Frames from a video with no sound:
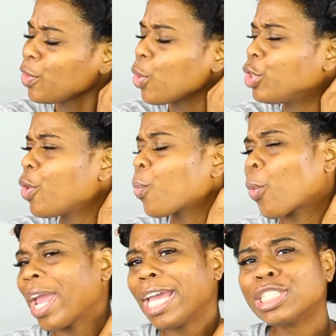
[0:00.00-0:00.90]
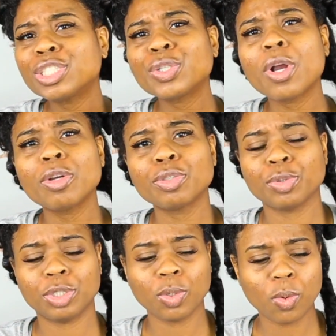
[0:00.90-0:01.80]
that ran to the grocery
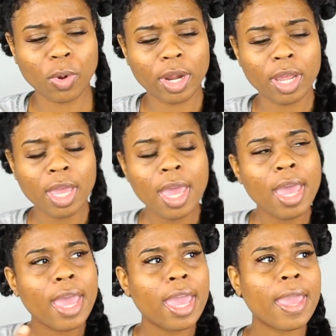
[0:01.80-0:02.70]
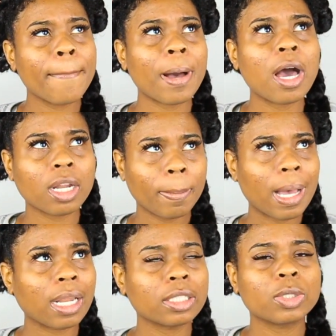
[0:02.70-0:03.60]
store and bought up
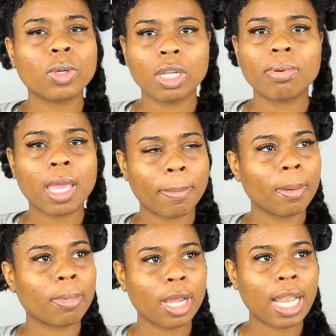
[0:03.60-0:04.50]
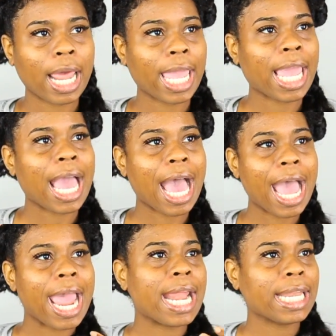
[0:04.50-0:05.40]
all the toilet paper, bro? Like,
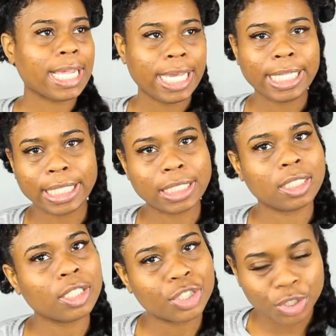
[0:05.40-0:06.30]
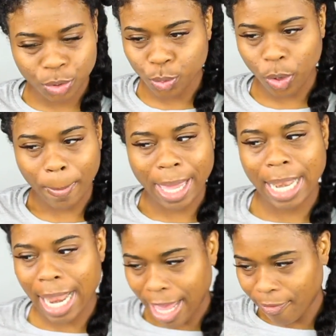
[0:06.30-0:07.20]
I need the tissue in my
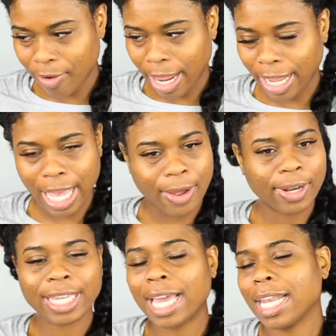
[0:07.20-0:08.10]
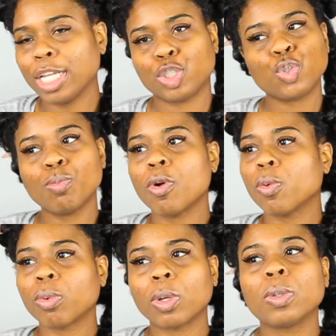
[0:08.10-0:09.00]
life. Like, I only got like 2 more
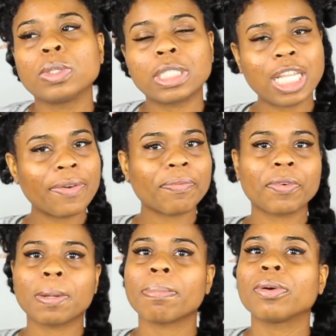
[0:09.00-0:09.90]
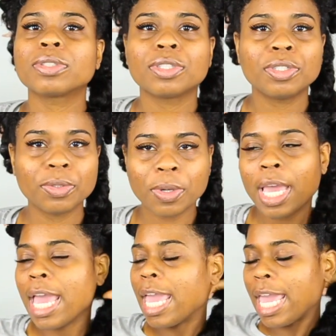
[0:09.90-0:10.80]
rows left. What I'm supposed to do?
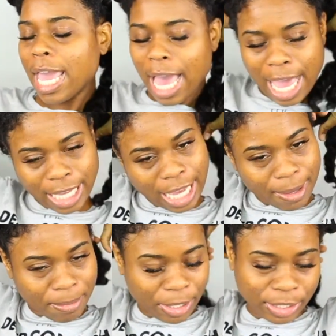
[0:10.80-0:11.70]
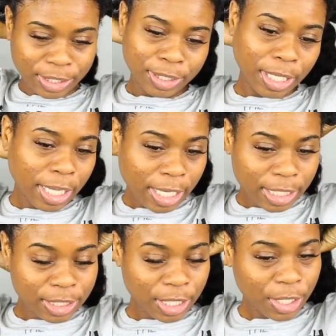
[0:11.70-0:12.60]
And I can't be
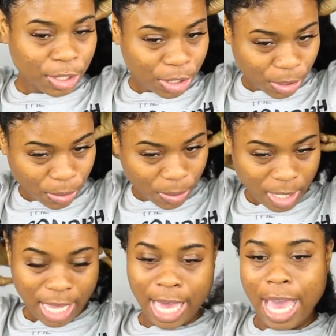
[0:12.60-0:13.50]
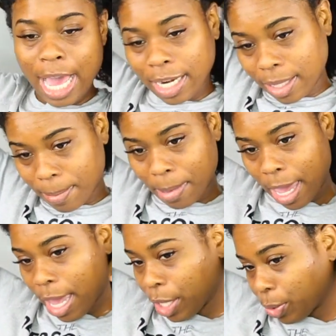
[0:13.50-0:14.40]
stealing tissue out of the
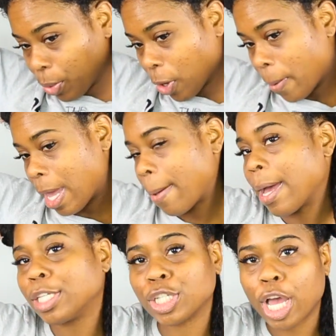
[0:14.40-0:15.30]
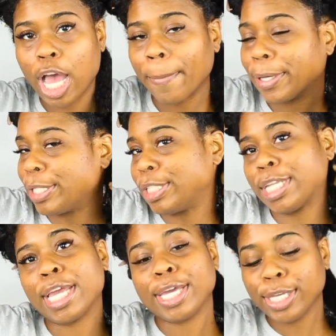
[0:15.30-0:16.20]
bathroom at my job because it
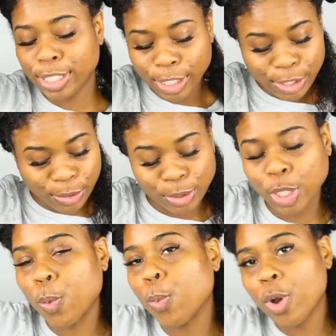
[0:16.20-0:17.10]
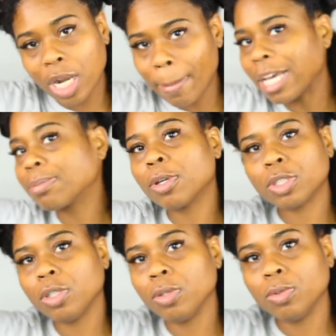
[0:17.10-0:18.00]
ain't good tissue. So what am I supposed
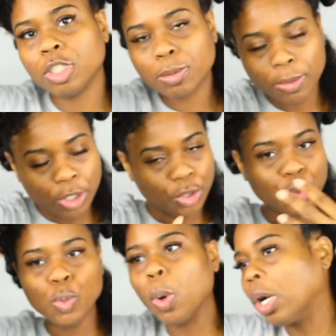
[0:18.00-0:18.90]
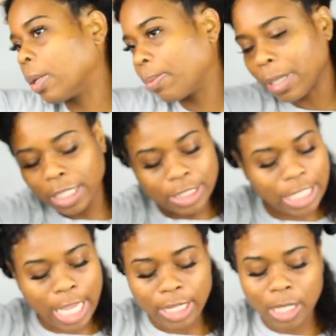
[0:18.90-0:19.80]
to use? Just because you want to get
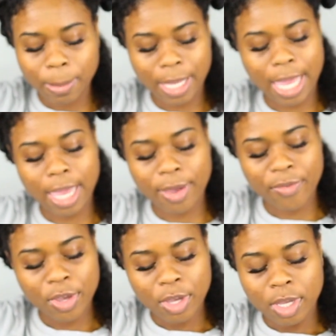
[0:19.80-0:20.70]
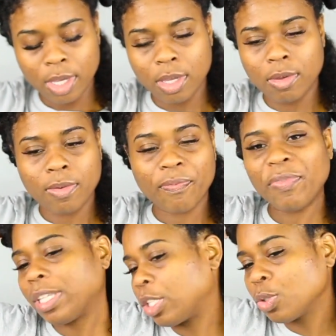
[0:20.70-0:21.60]
stacked up and have
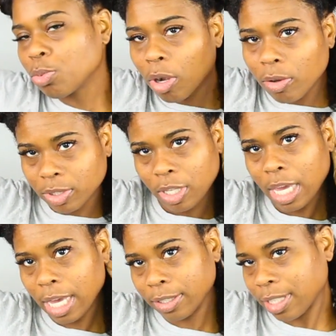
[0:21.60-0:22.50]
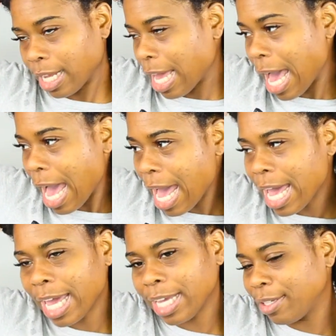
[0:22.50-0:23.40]
52 rows in your house. Like,
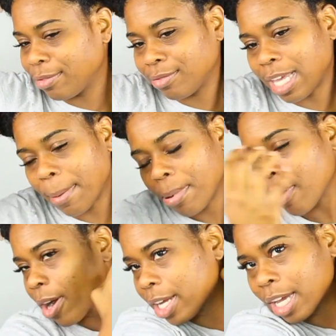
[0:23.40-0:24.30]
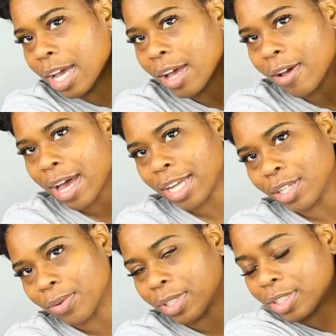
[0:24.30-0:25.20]
that part, y'all, I
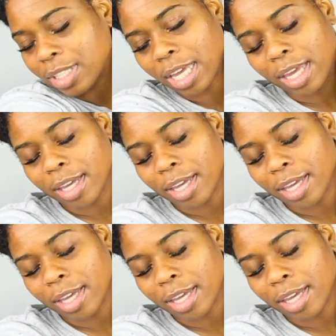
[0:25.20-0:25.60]
don't understand.